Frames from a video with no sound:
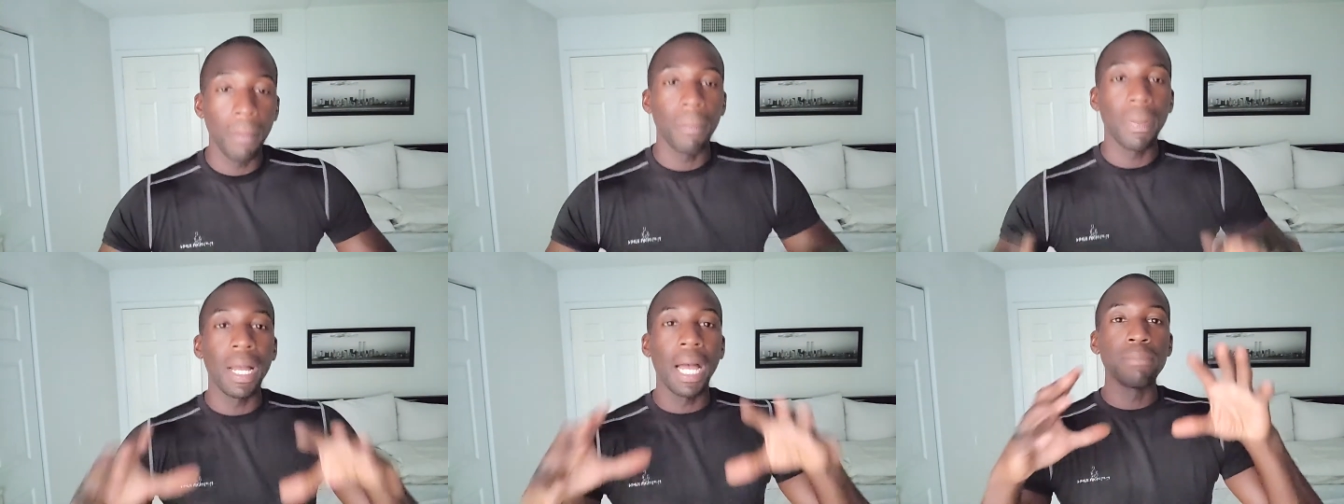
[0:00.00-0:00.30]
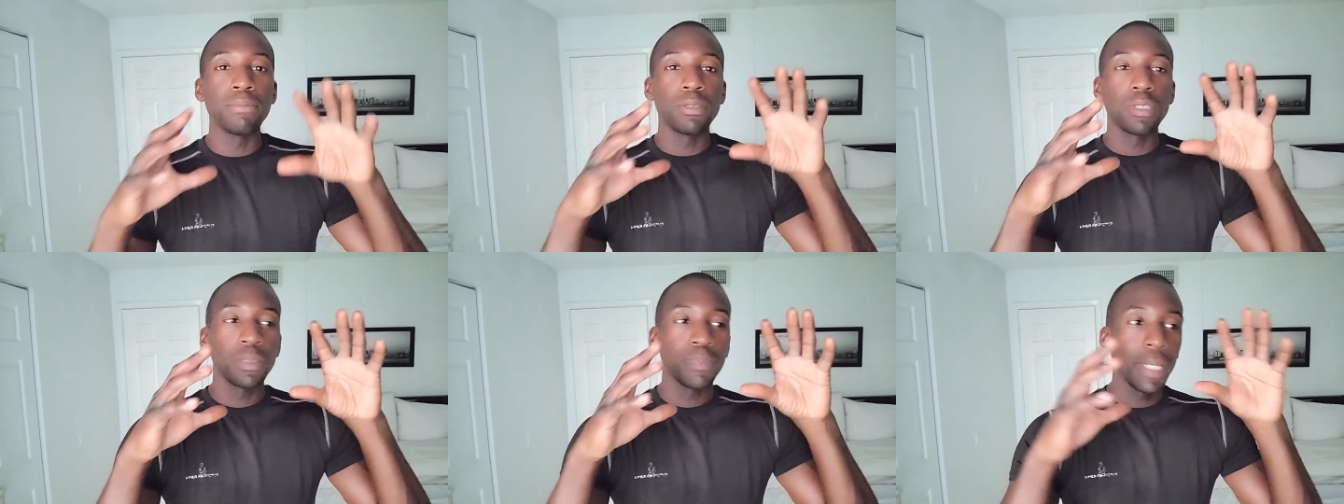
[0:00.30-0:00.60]
but I'm
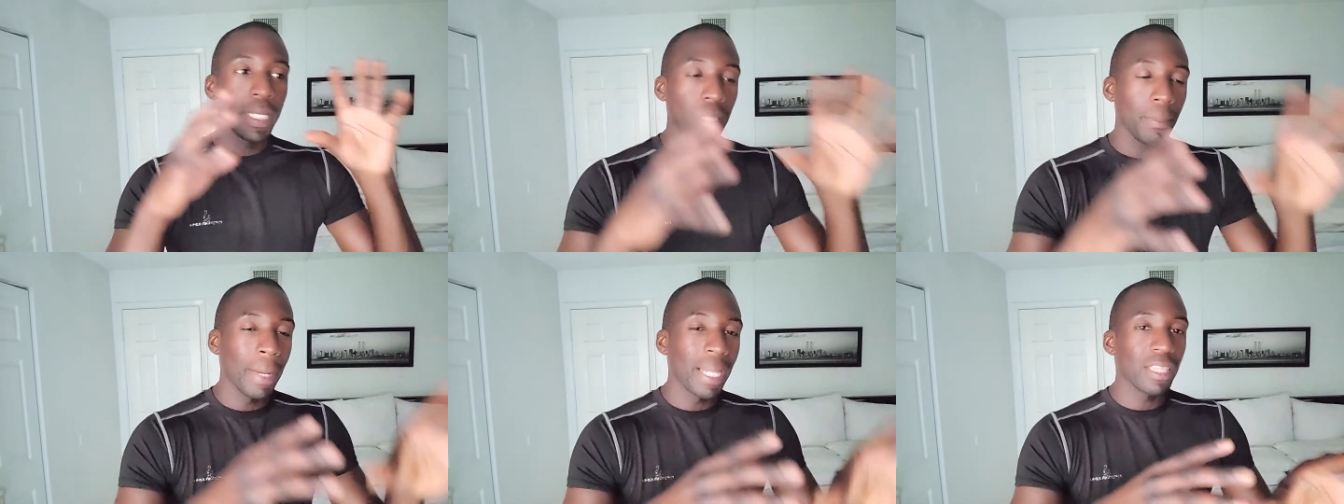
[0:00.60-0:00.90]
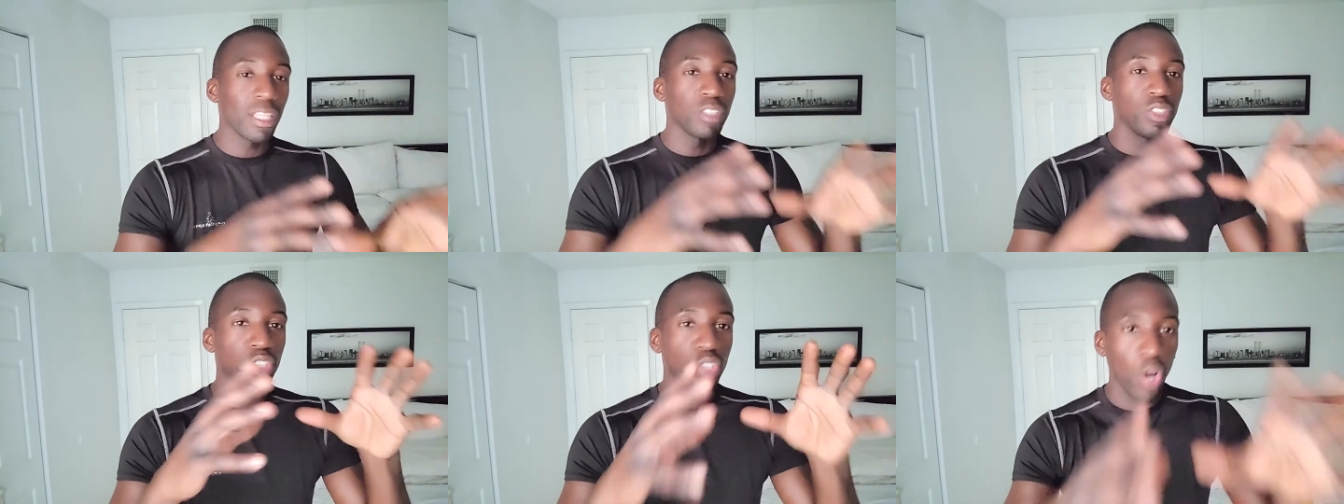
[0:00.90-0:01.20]
speaking about
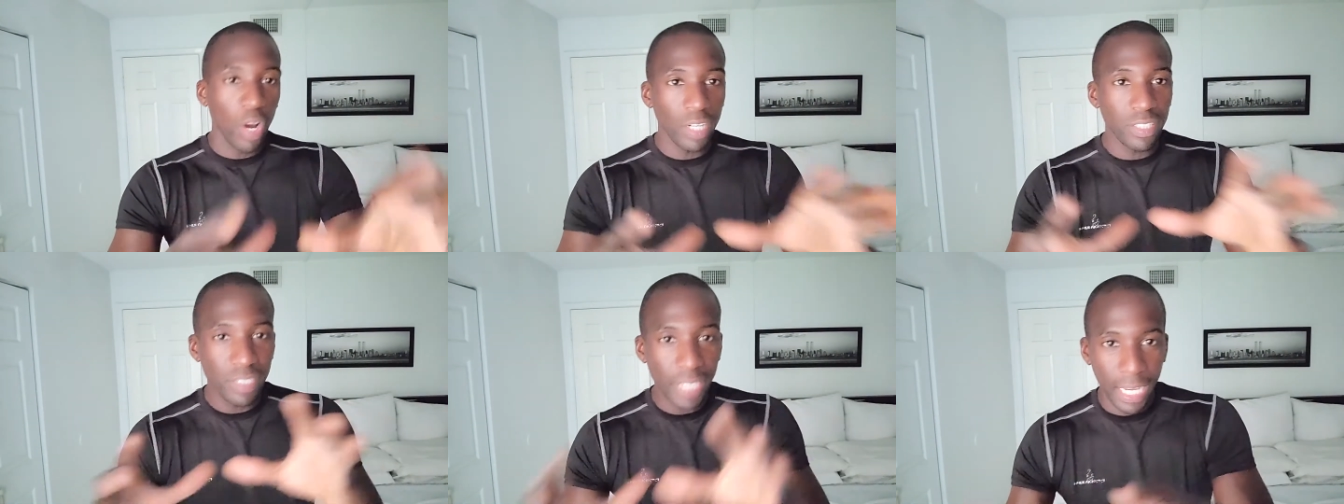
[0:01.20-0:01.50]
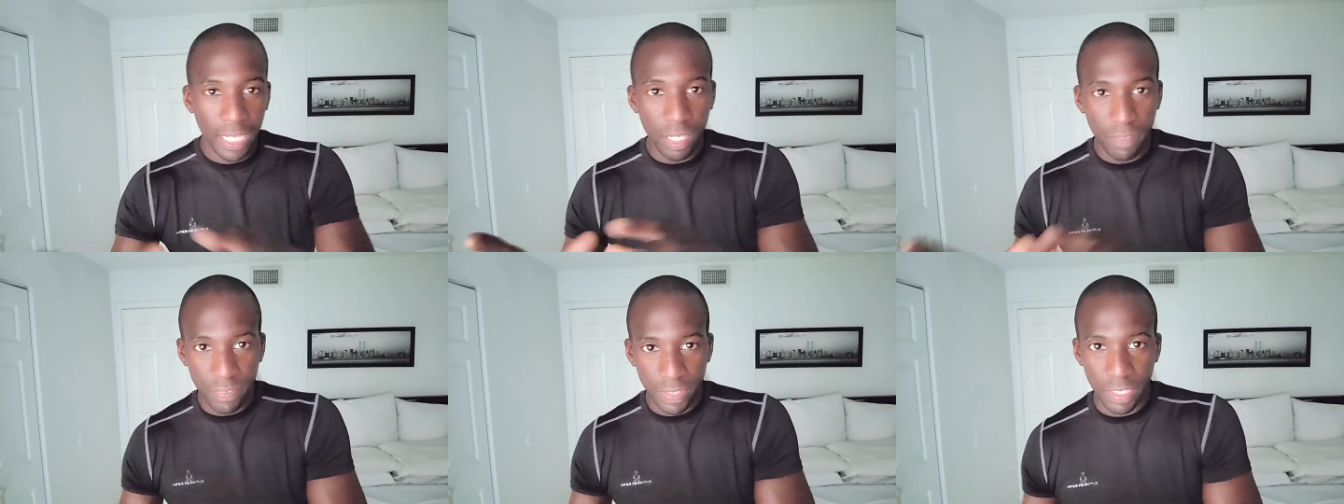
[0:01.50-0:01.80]
the dark
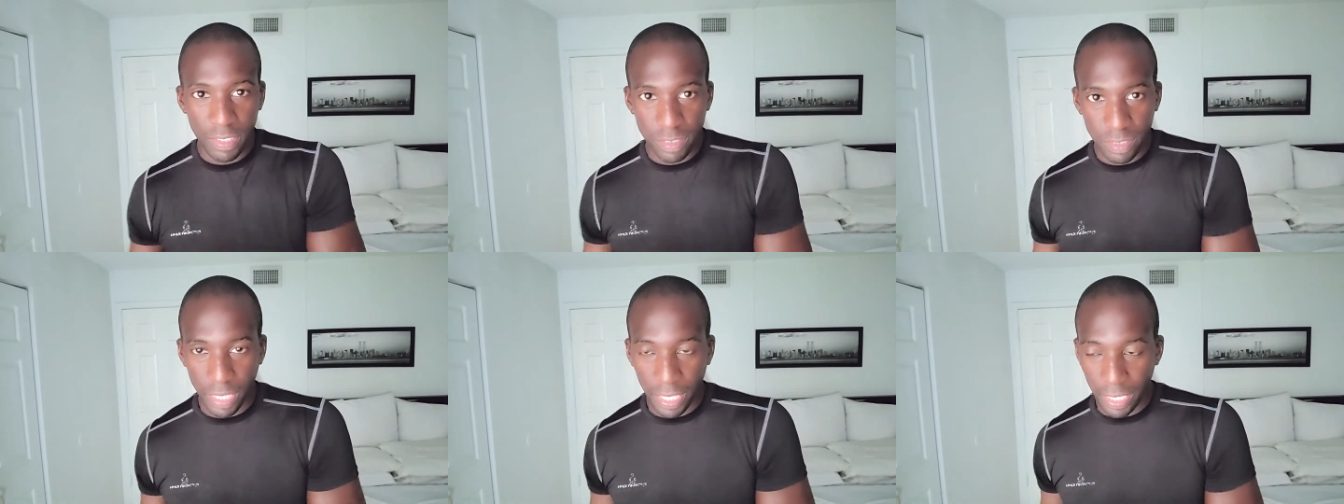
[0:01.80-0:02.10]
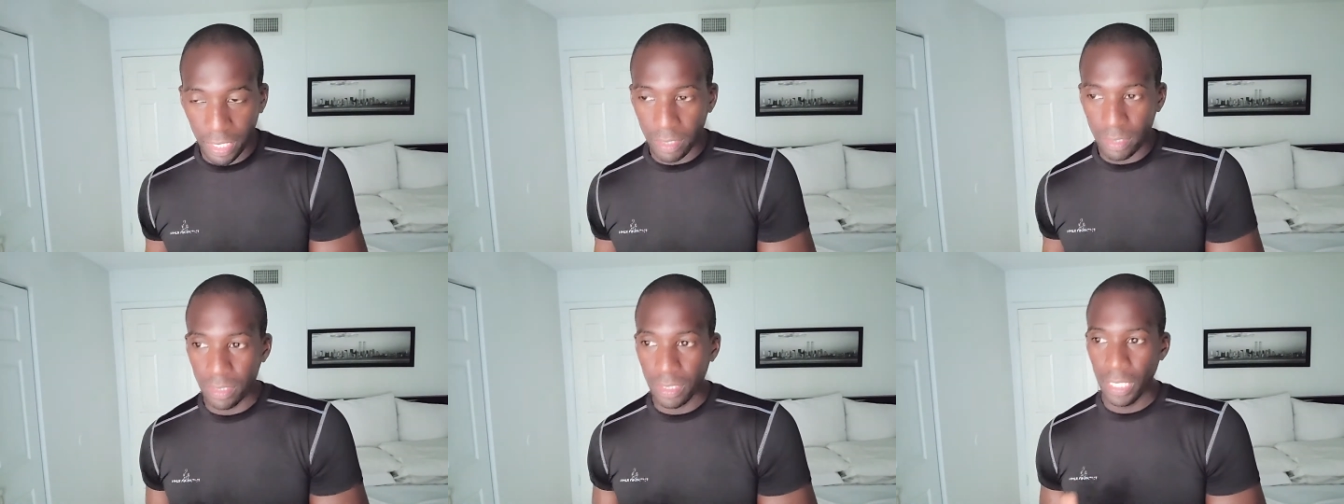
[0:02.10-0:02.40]
side of these
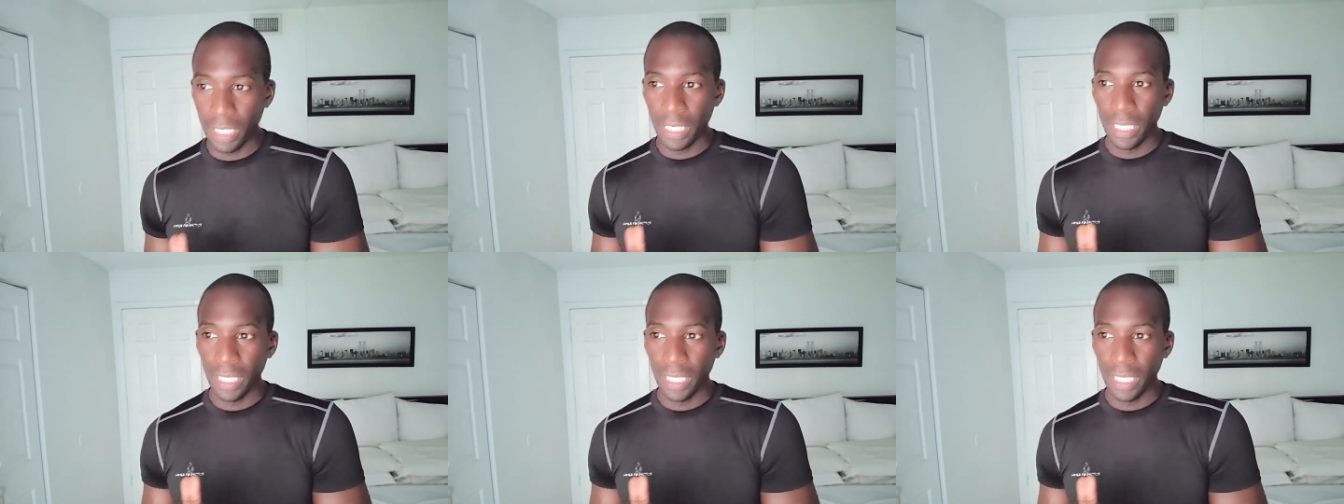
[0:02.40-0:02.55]
things.